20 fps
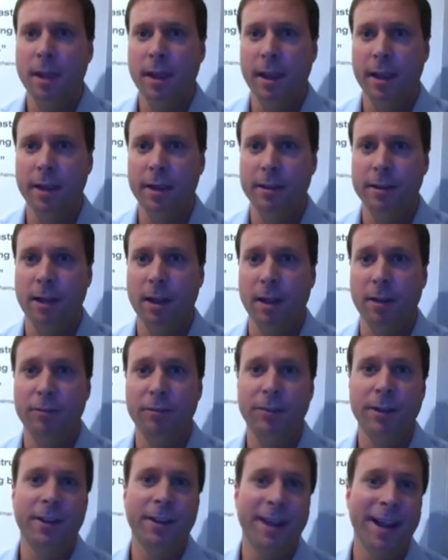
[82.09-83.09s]
and uh,
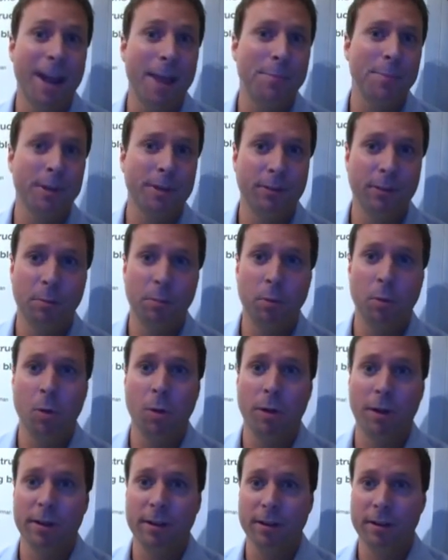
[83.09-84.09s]
very happy to
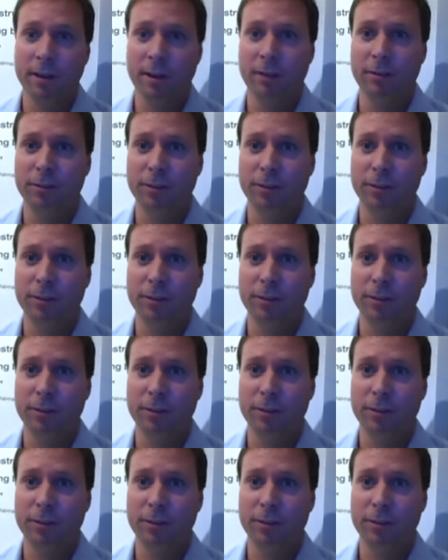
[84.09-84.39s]
report uh,